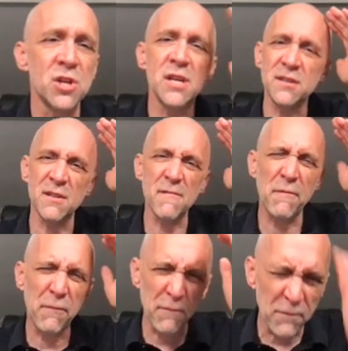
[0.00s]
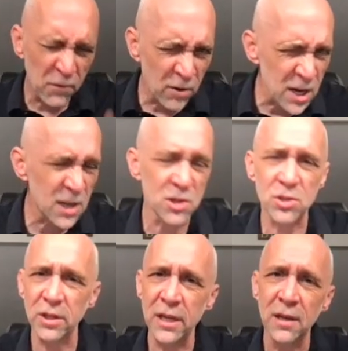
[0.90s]
isn't
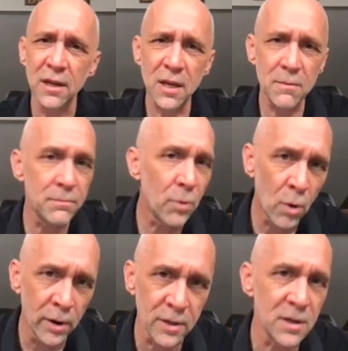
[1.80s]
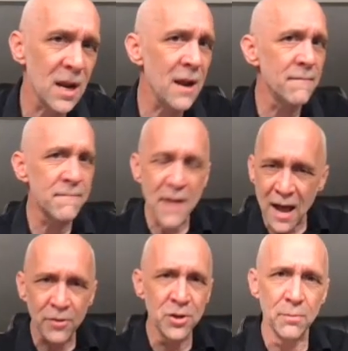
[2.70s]
freakishly important and
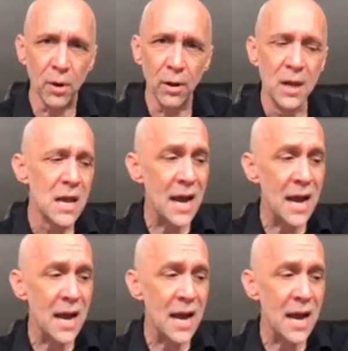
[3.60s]
valuable.